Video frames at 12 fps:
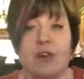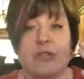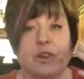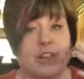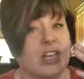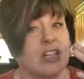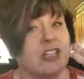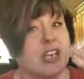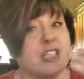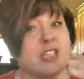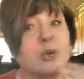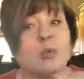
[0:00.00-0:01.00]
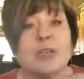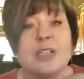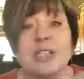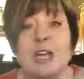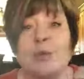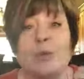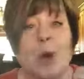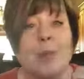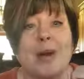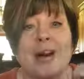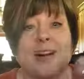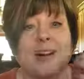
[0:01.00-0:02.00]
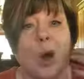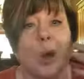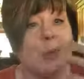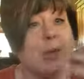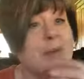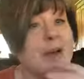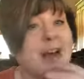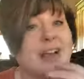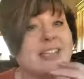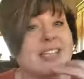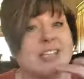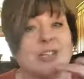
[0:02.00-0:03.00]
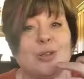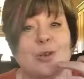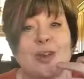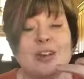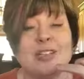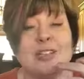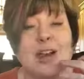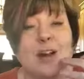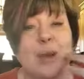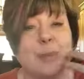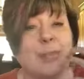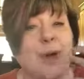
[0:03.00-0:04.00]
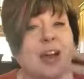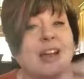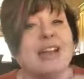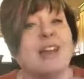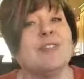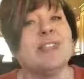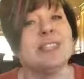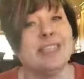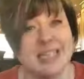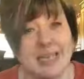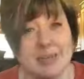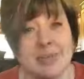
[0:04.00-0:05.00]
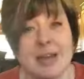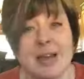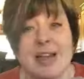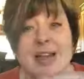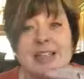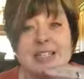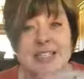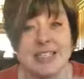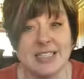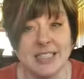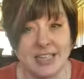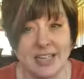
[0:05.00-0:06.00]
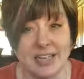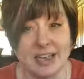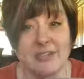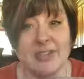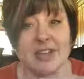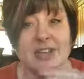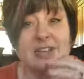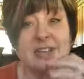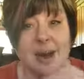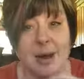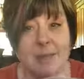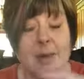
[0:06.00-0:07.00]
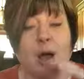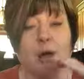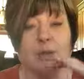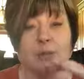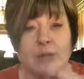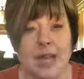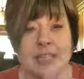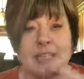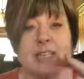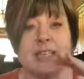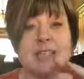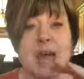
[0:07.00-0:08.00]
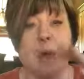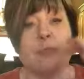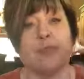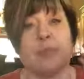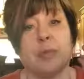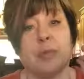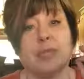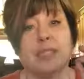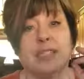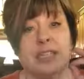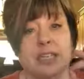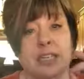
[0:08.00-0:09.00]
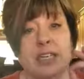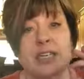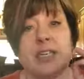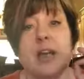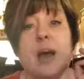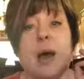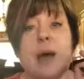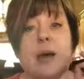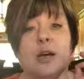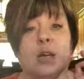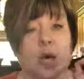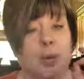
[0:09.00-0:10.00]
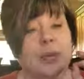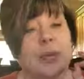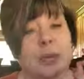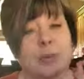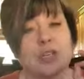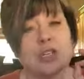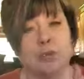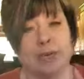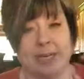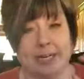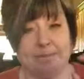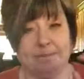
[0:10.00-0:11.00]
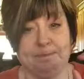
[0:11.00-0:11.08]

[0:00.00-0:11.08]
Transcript: for their gentle woodsy aroma. Copaiba essential oils are a product of steam distilling of the gum resin tapped from the Brazilian Copaiba tree.